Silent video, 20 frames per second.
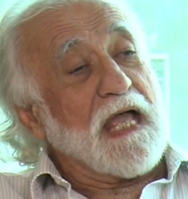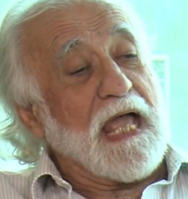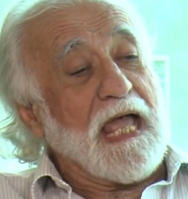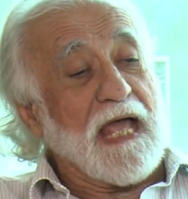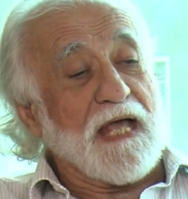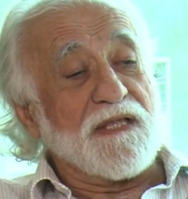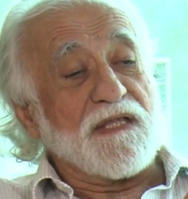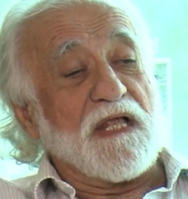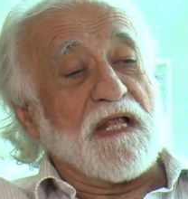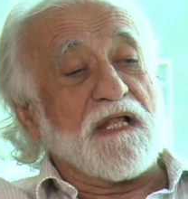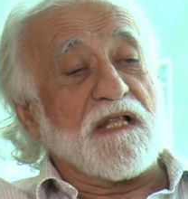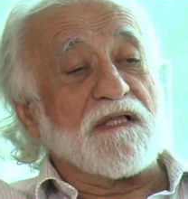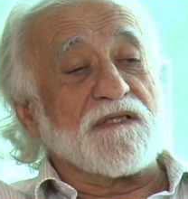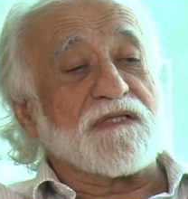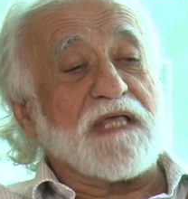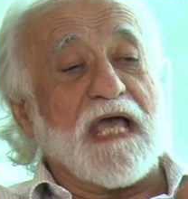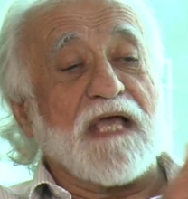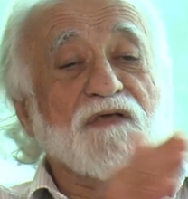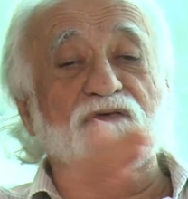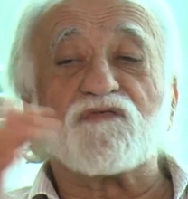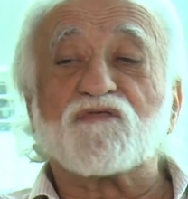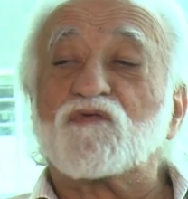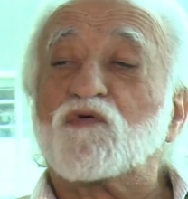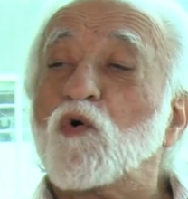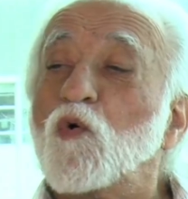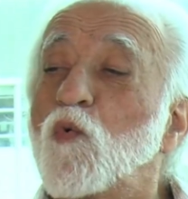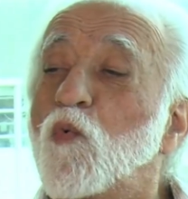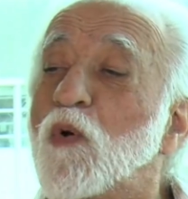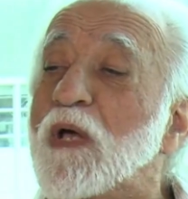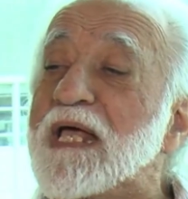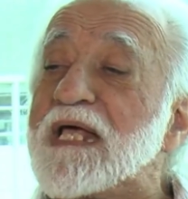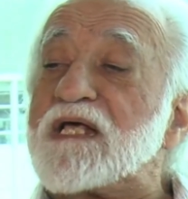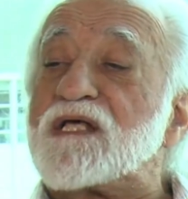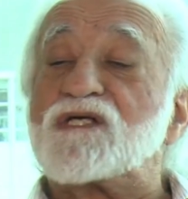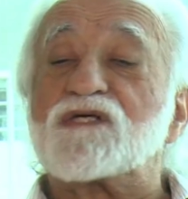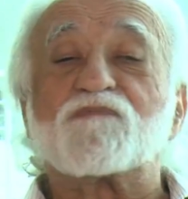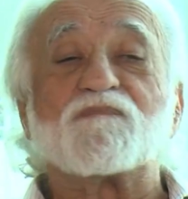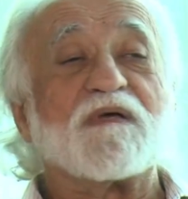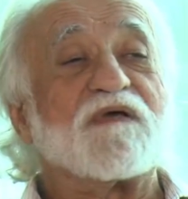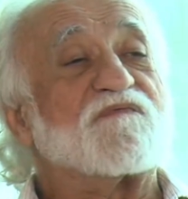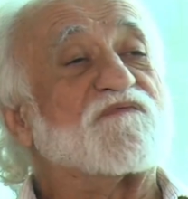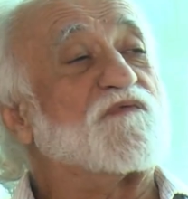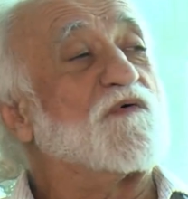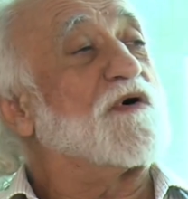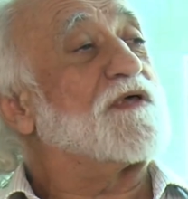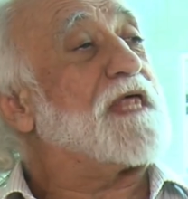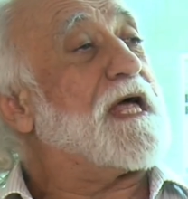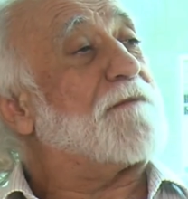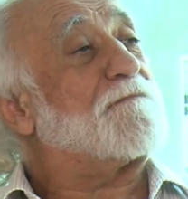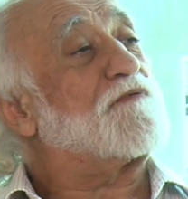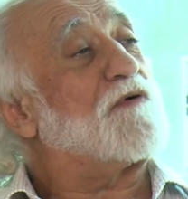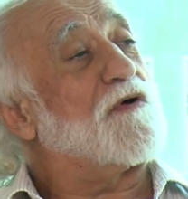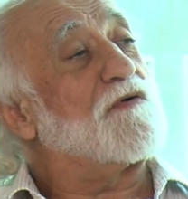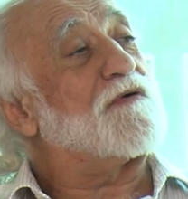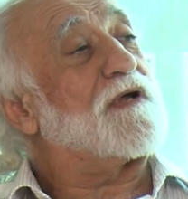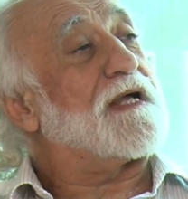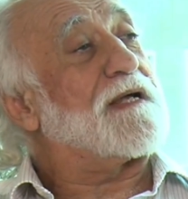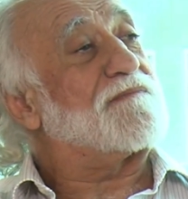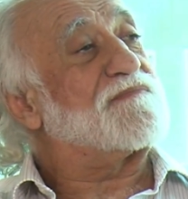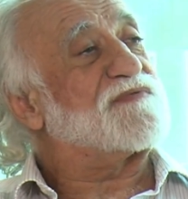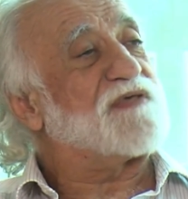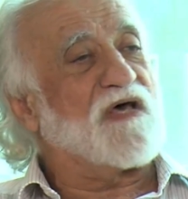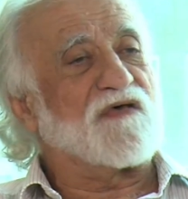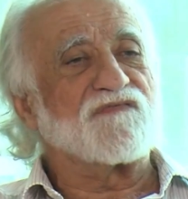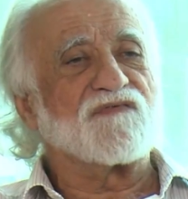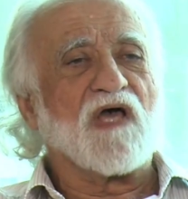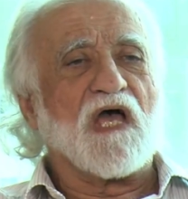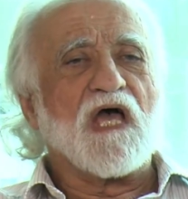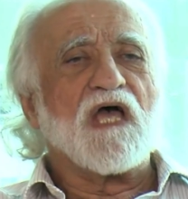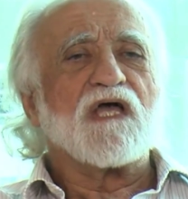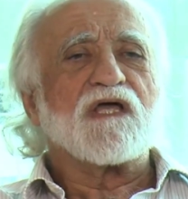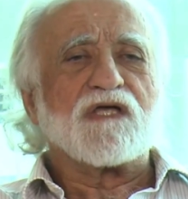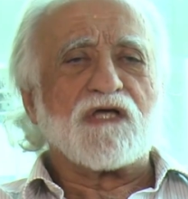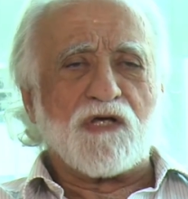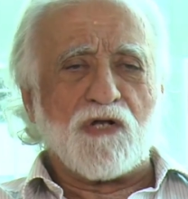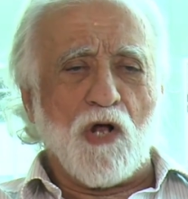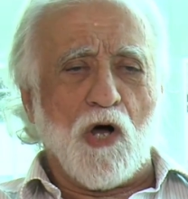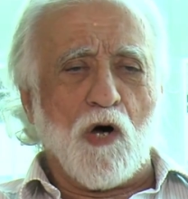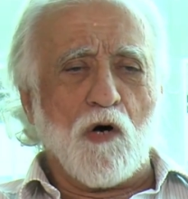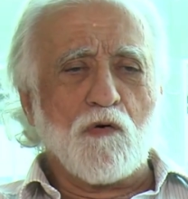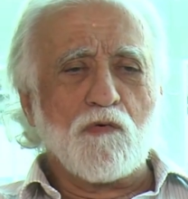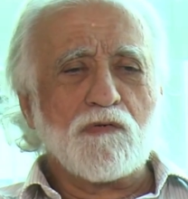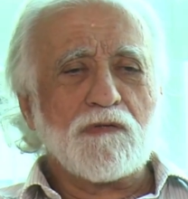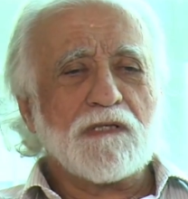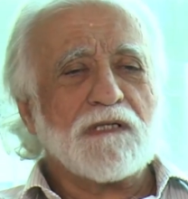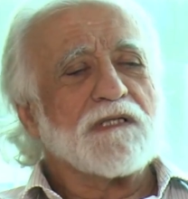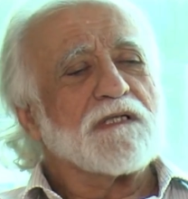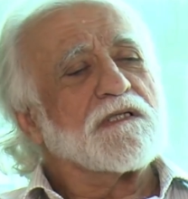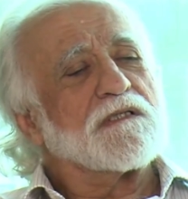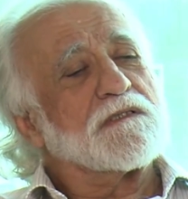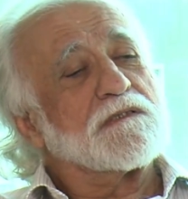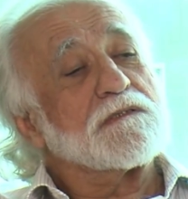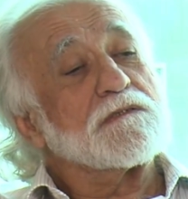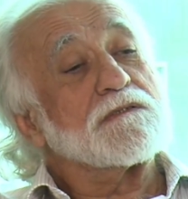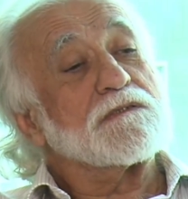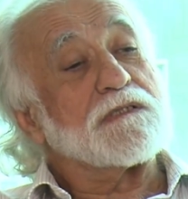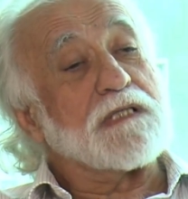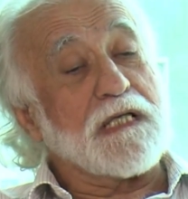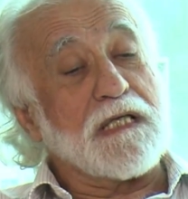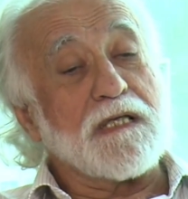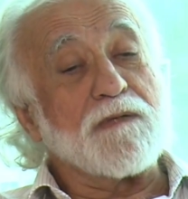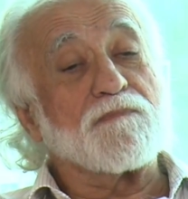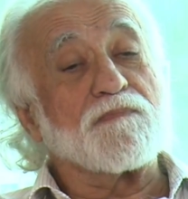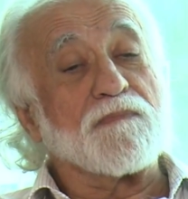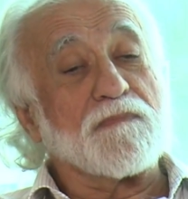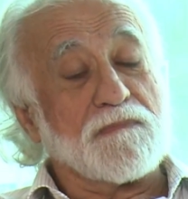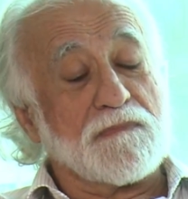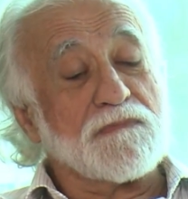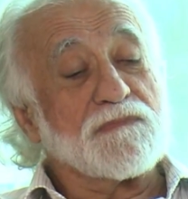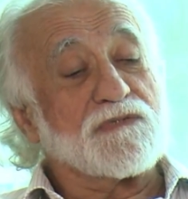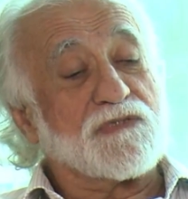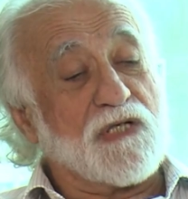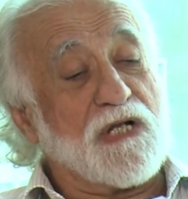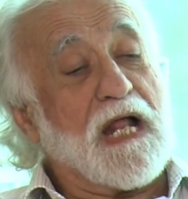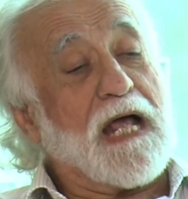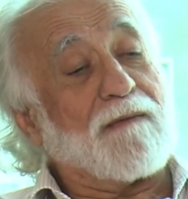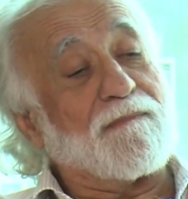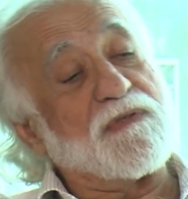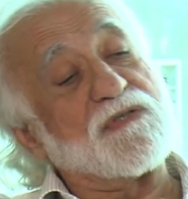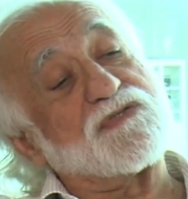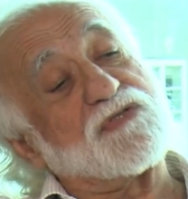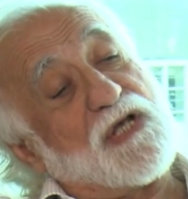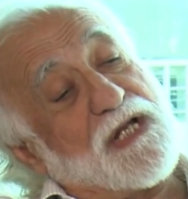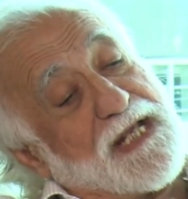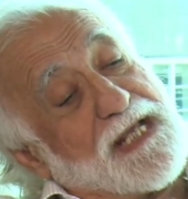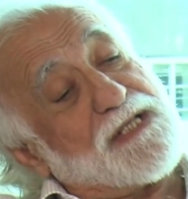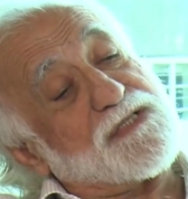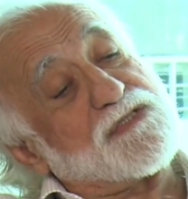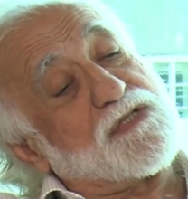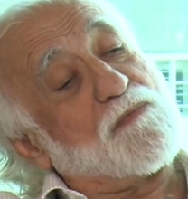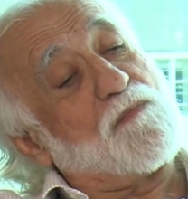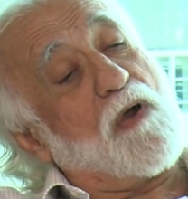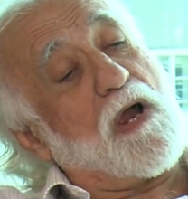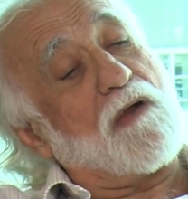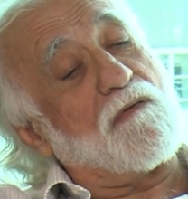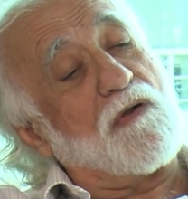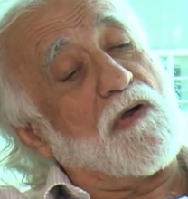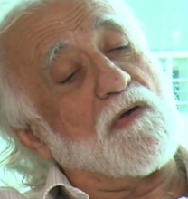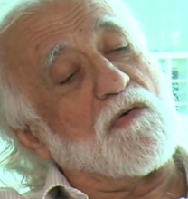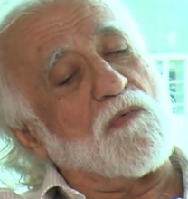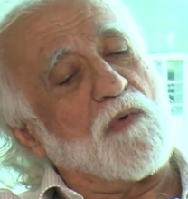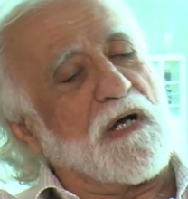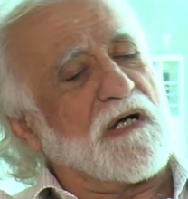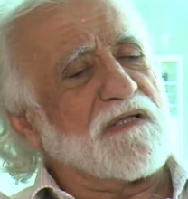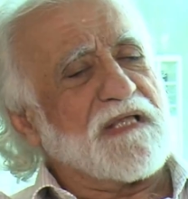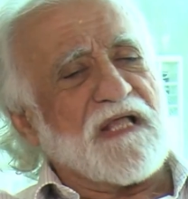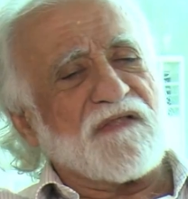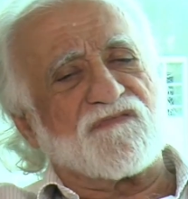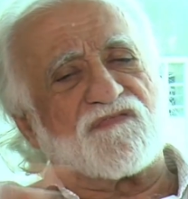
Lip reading: and it takes 2 weeks before that program says, you know, the tsunami is going to hit tomorrow. Well,